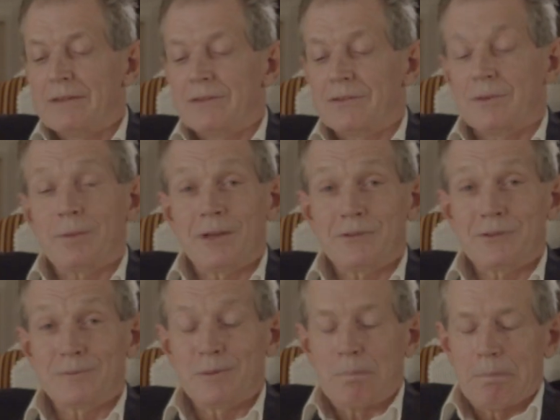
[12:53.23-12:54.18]
Sir
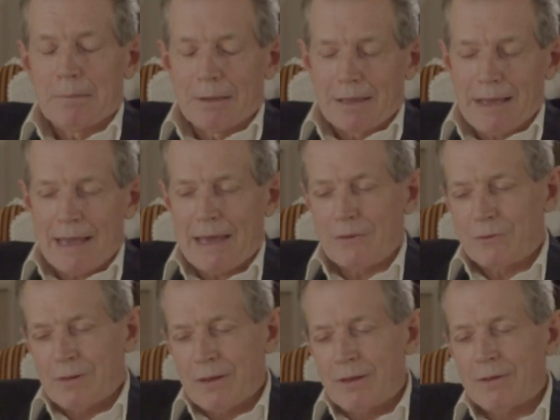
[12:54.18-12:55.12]
Percival
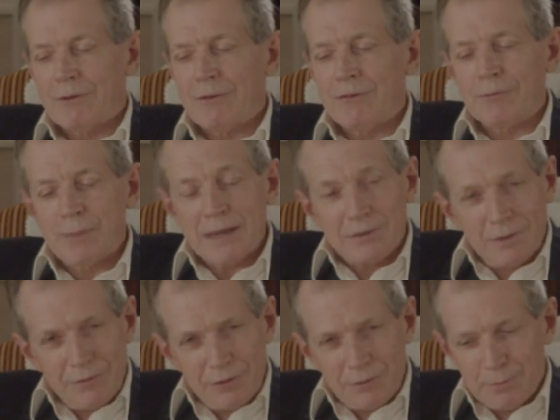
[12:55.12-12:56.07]
had
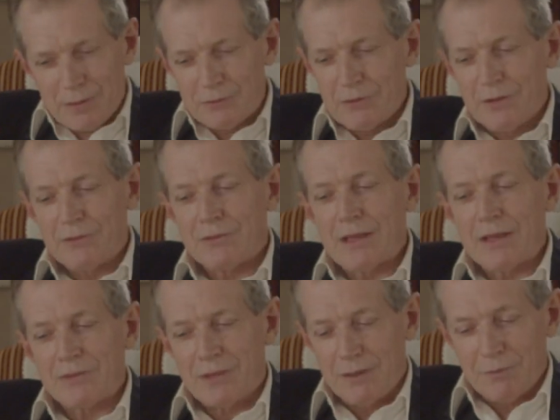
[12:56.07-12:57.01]
respected this prejudice
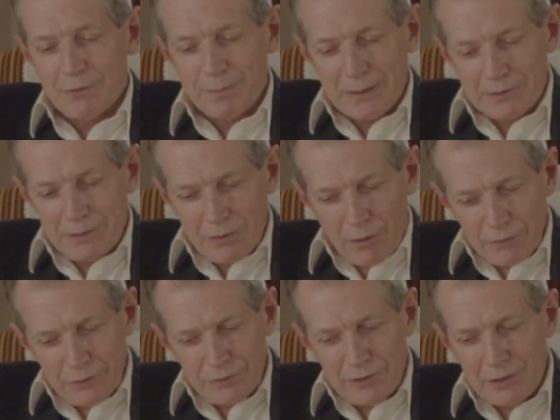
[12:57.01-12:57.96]
as he respected
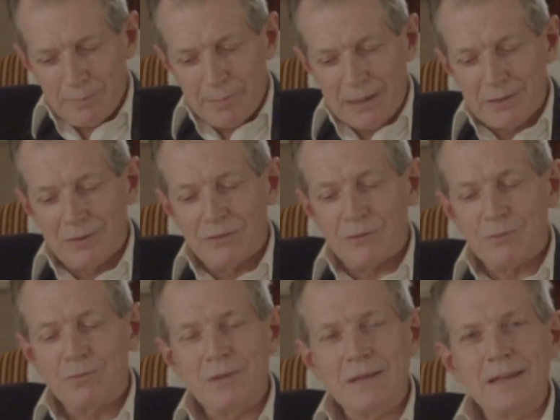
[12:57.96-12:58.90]
honest independence
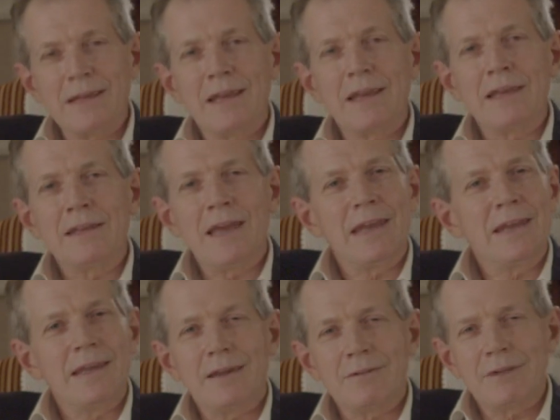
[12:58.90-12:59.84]
of feeling in
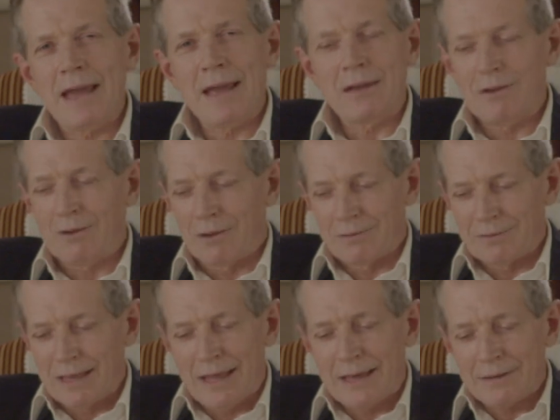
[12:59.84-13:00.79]
any rank of
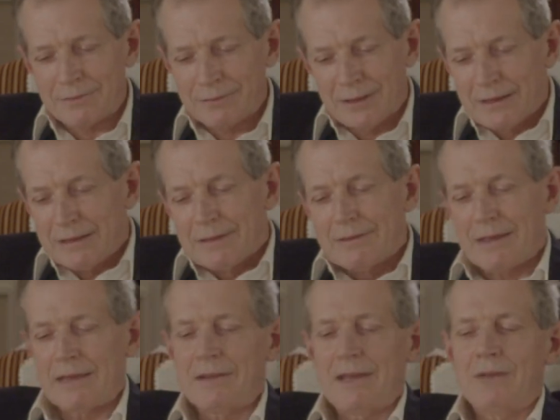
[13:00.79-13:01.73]
life,
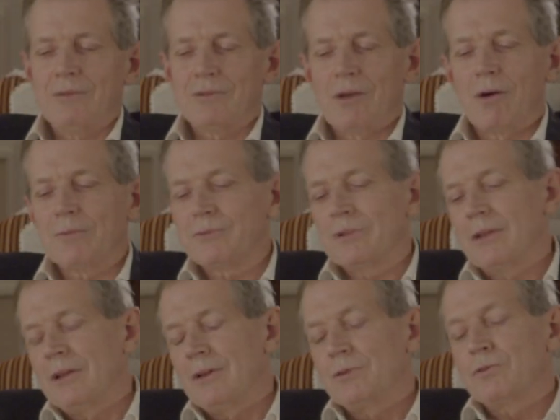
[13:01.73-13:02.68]
and had resolved
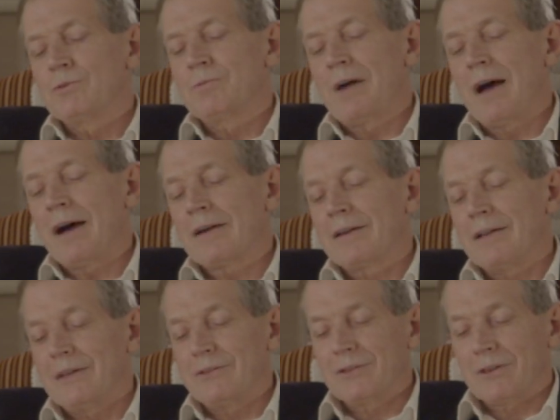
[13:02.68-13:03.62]
to mark
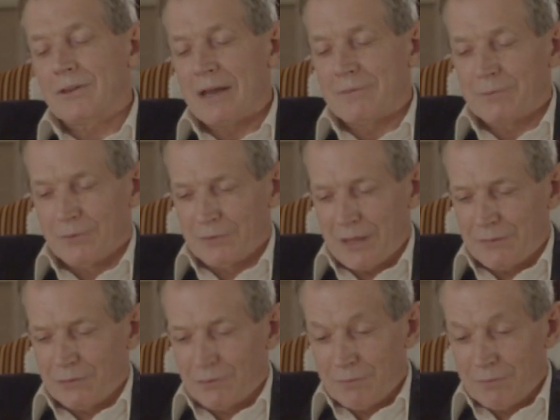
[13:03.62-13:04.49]
his grateful sense of